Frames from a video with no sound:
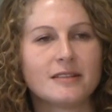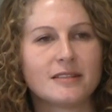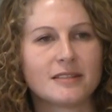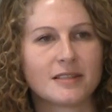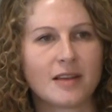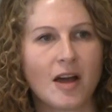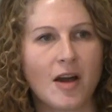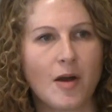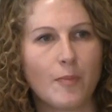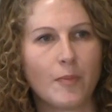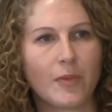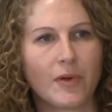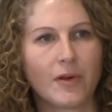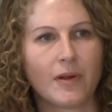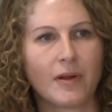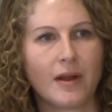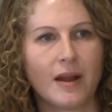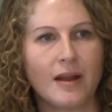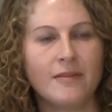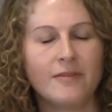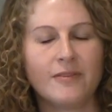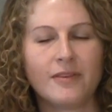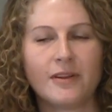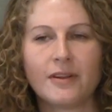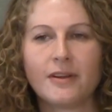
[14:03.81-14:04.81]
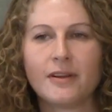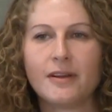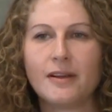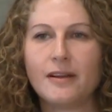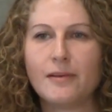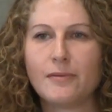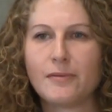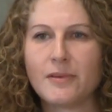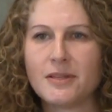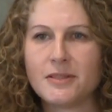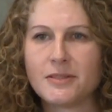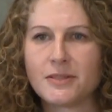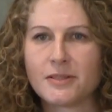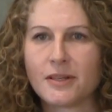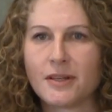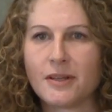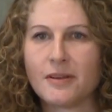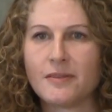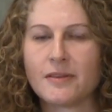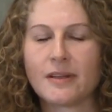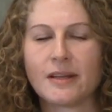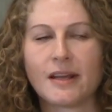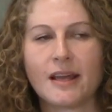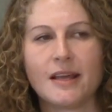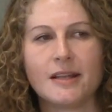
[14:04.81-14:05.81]
somber and very
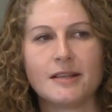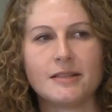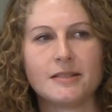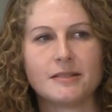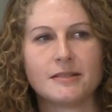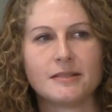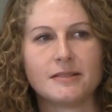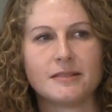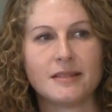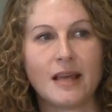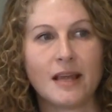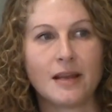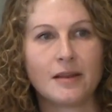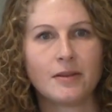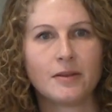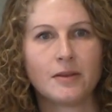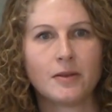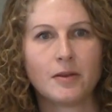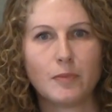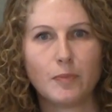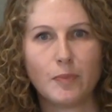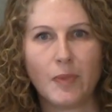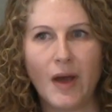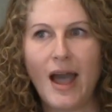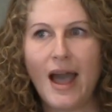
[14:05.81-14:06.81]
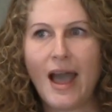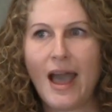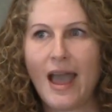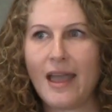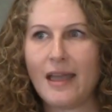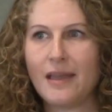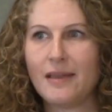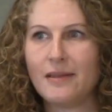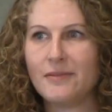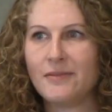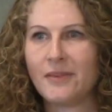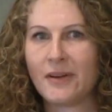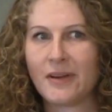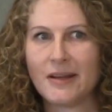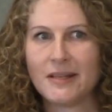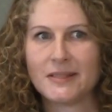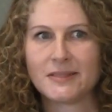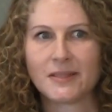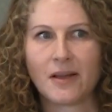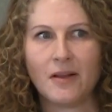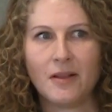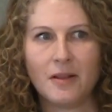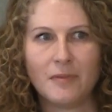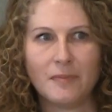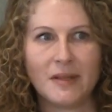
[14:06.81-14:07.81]
reserved, and I said goodbye very
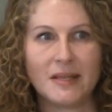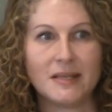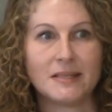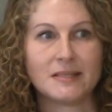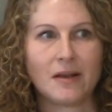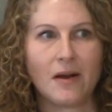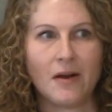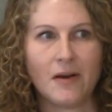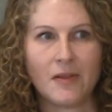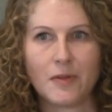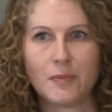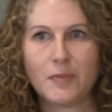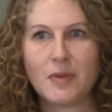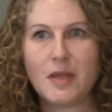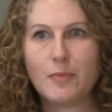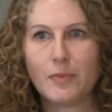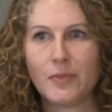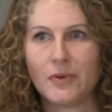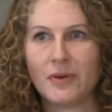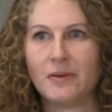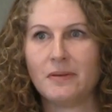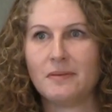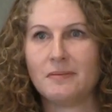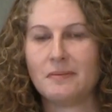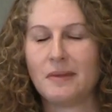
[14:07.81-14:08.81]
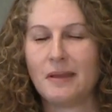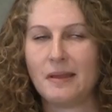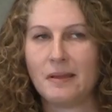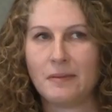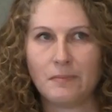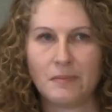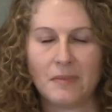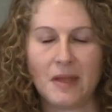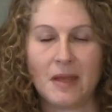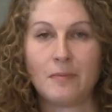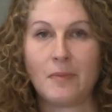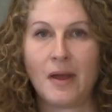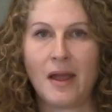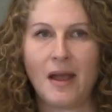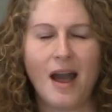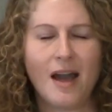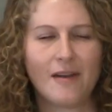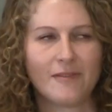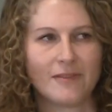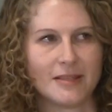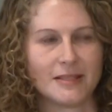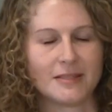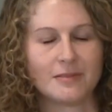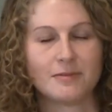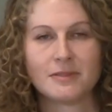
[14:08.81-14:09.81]
solemnly to all the people in my
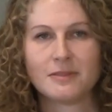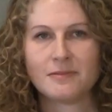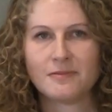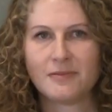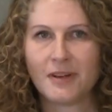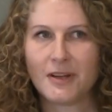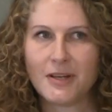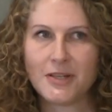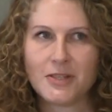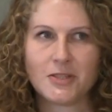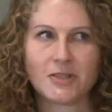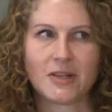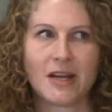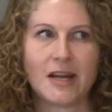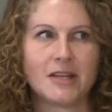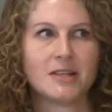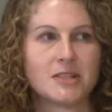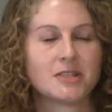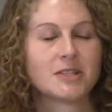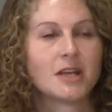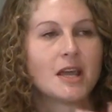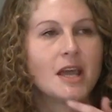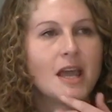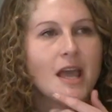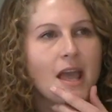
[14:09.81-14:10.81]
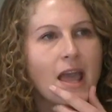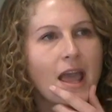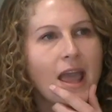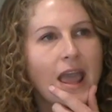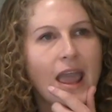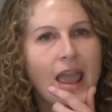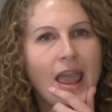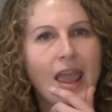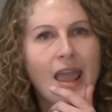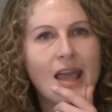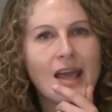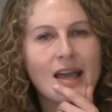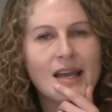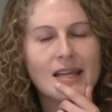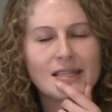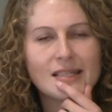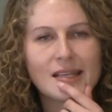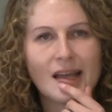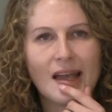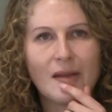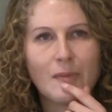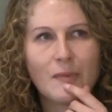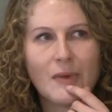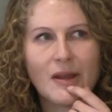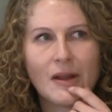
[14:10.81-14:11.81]
office. It was very strange. And
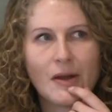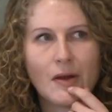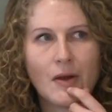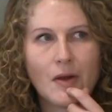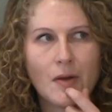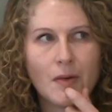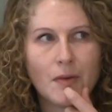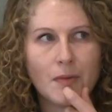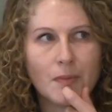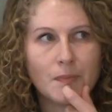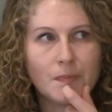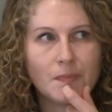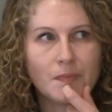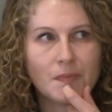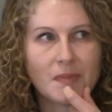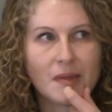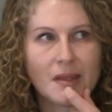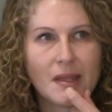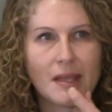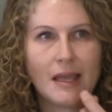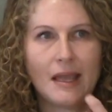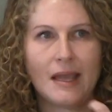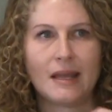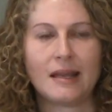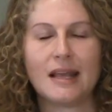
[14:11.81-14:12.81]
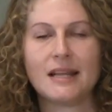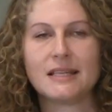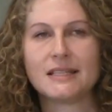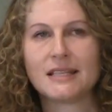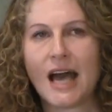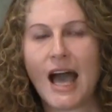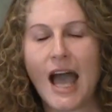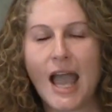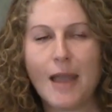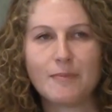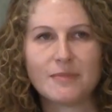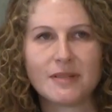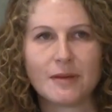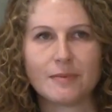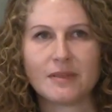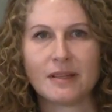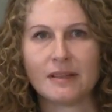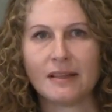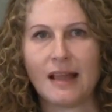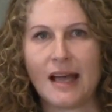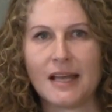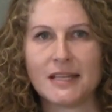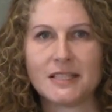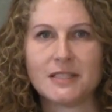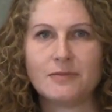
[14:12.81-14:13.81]
I went home, and I typed up the
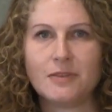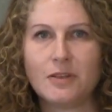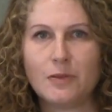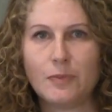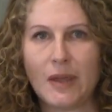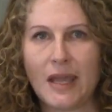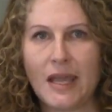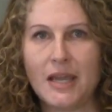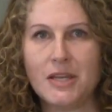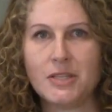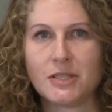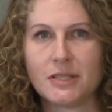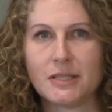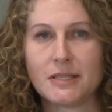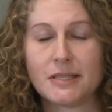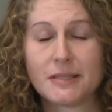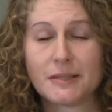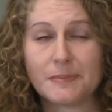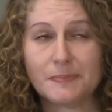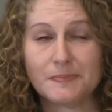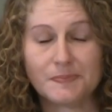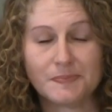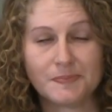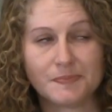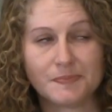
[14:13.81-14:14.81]
last few pages,